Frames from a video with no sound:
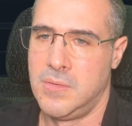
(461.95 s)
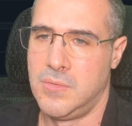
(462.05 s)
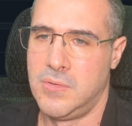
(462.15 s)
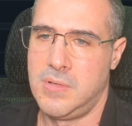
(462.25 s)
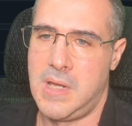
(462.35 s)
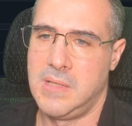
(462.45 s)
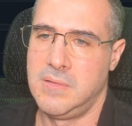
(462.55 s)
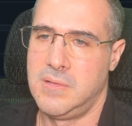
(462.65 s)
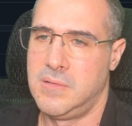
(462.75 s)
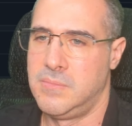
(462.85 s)
or
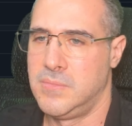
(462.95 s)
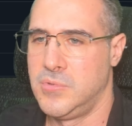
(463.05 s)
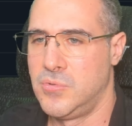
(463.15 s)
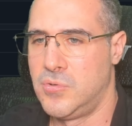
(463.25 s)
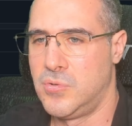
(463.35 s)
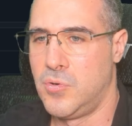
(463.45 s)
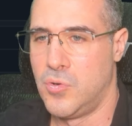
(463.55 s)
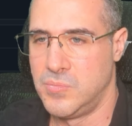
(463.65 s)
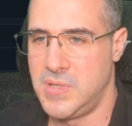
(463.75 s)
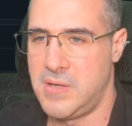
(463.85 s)
under your
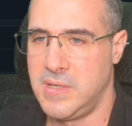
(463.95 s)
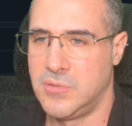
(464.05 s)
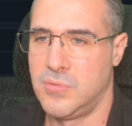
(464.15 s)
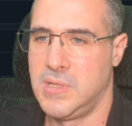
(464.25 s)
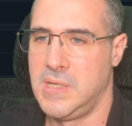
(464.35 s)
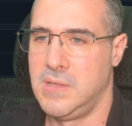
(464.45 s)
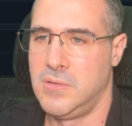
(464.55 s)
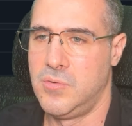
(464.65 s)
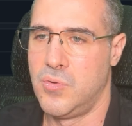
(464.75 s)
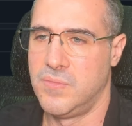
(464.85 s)
home directory
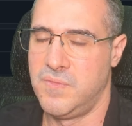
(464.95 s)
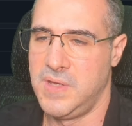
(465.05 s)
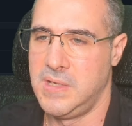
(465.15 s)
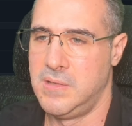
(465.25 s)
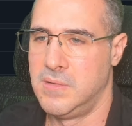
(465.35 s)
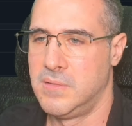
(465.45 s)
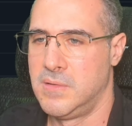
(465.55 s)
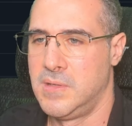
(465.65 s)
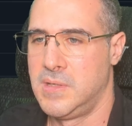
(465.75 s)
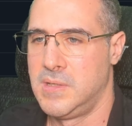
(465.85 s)
config
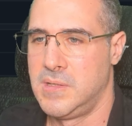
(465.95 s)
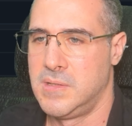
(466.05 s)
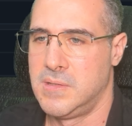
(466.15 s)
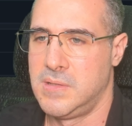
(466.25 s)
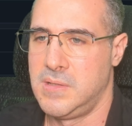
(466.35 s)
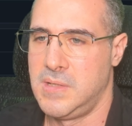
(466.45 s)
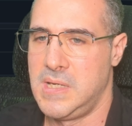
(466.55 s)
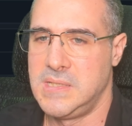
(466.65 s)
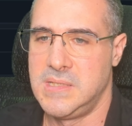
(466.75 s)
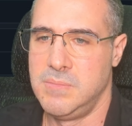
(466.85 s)

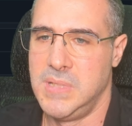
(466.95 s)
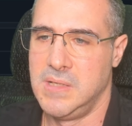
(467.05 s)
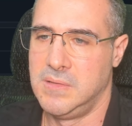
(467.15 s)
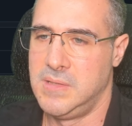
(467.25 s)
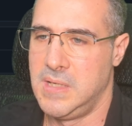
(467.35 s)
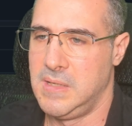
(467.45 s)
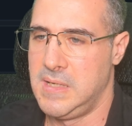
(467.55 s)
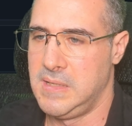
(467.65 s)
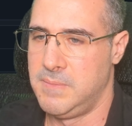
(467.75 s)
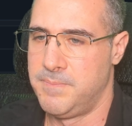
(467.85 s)

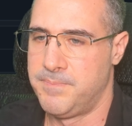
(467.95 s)
scbuild.dll